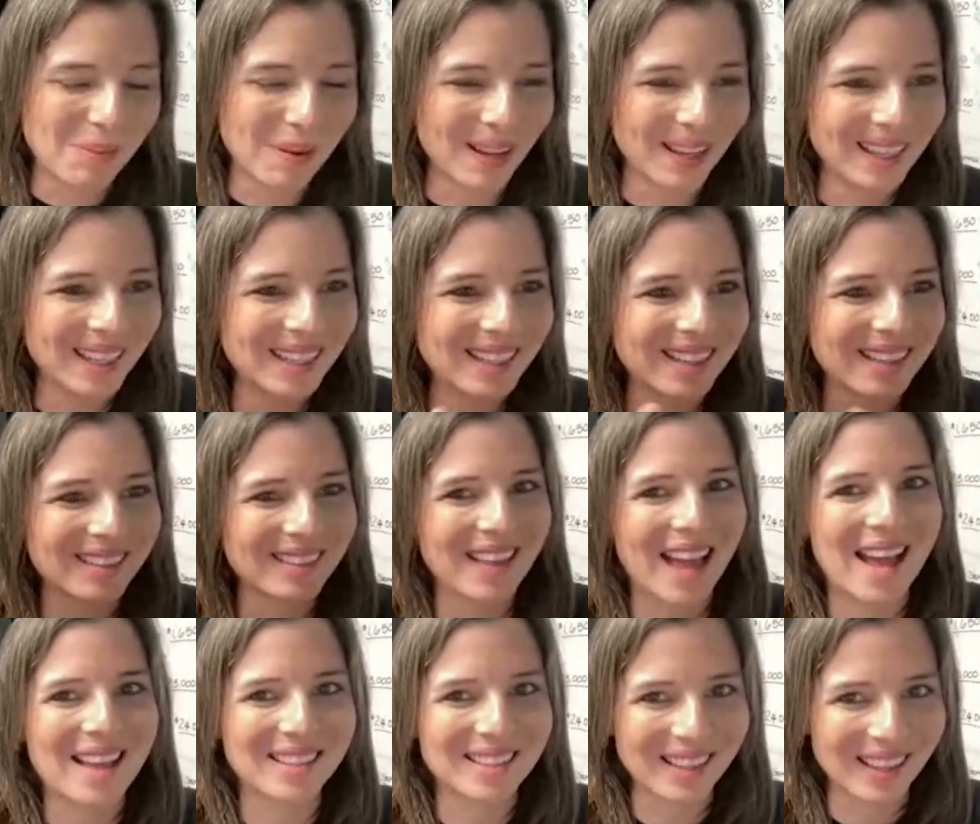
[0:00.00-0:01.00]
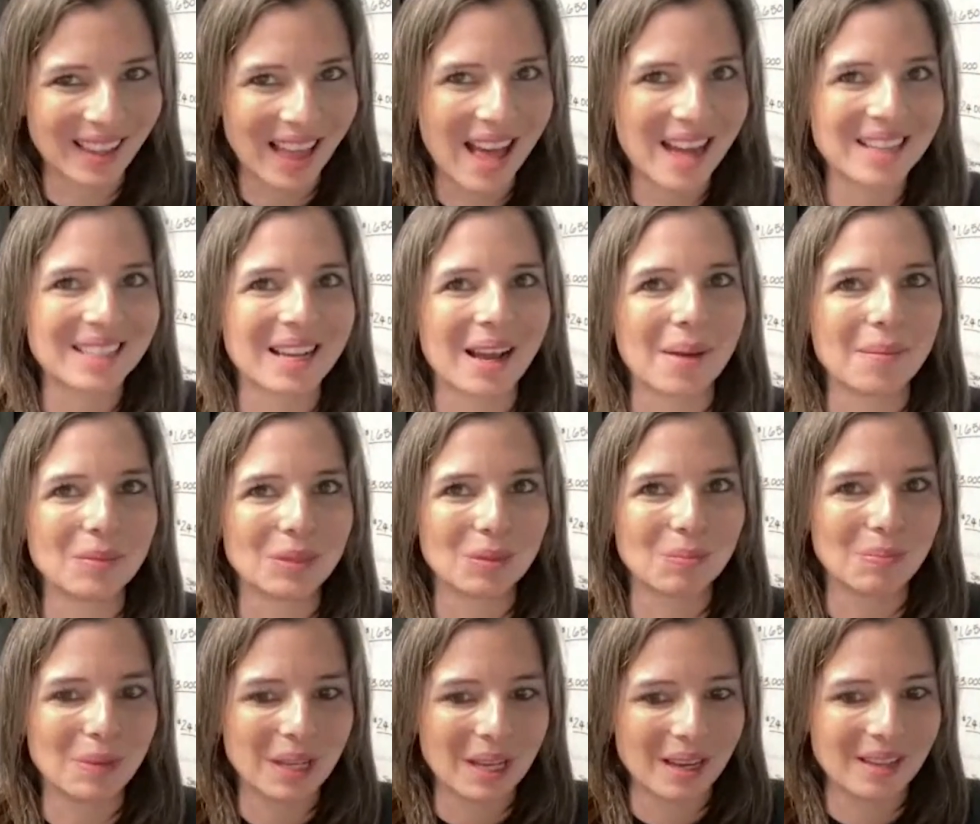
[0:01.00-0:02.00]
But it's a lot of times
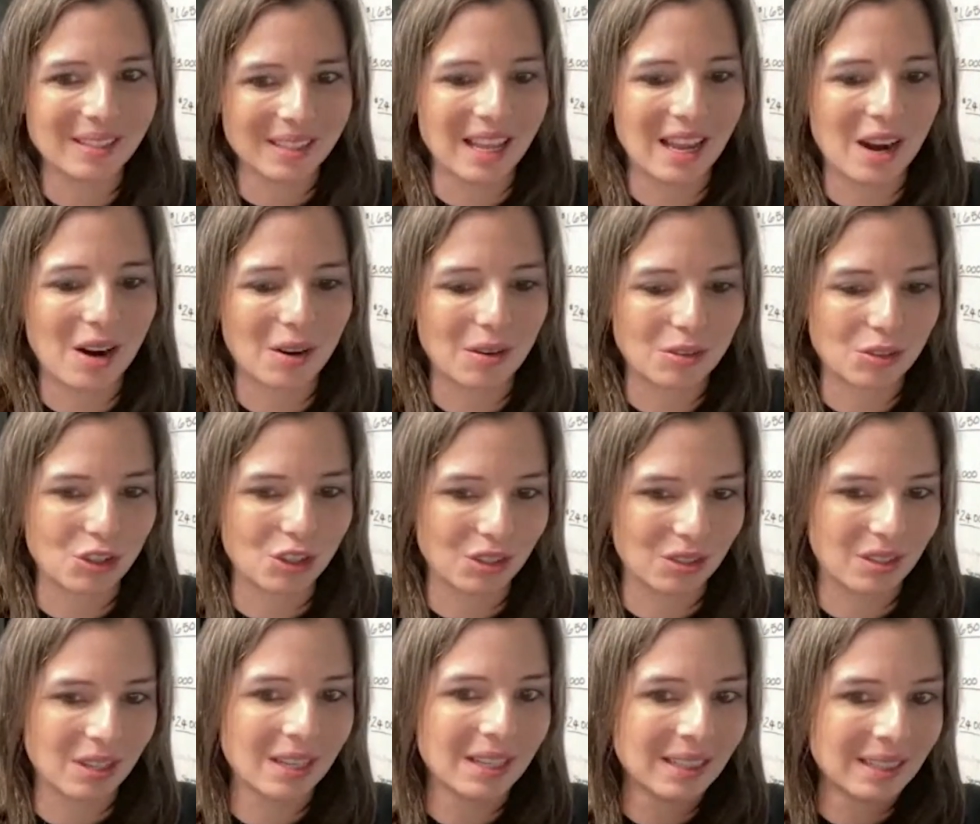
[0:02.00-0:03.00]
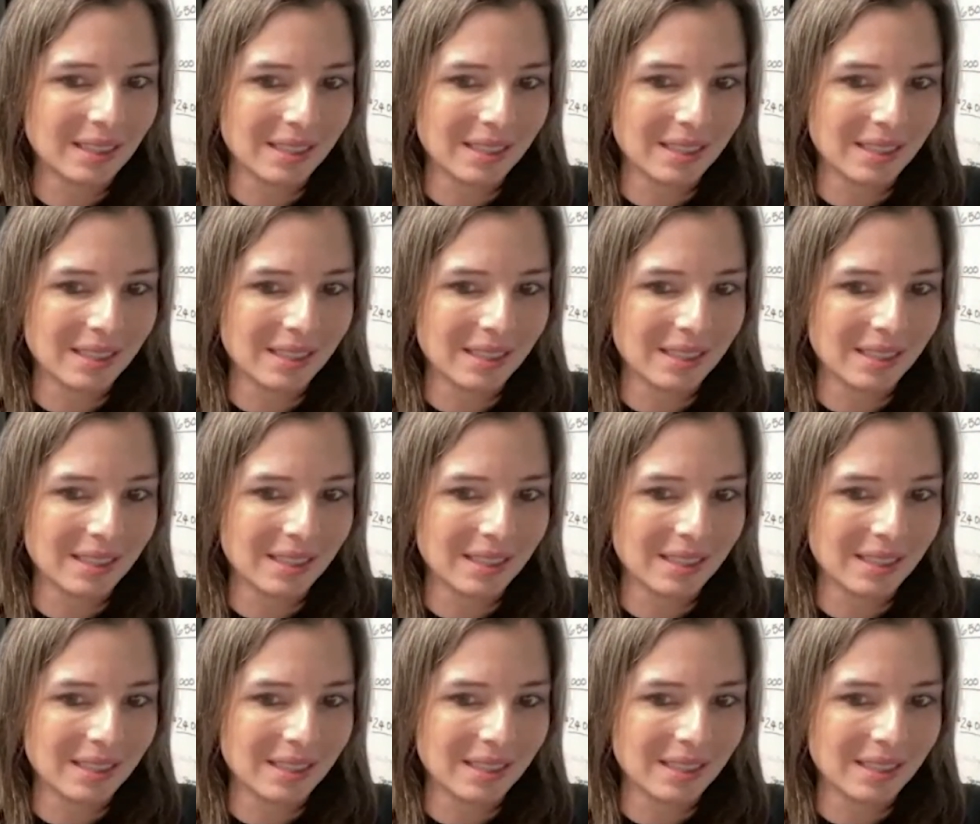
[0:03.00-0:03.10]
because they are just